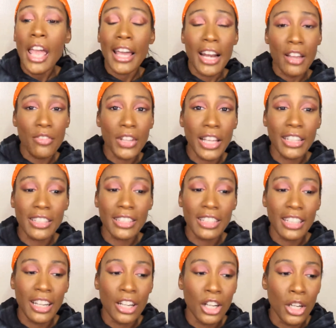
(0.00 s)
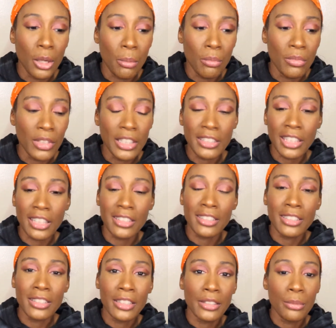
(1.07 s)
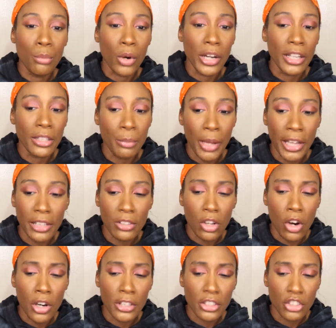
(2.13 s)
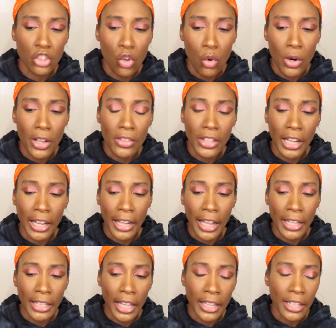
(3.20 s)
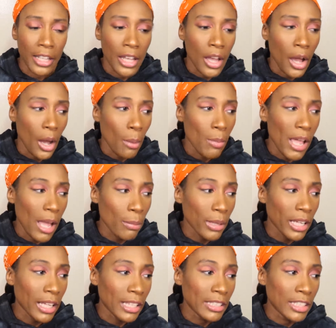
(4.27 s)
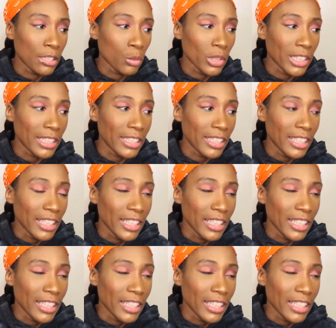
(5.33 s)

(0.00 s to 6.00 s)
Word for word: and I feel like it's because this brand's palettes are hard to store, and then I got like a bad palette I didn't really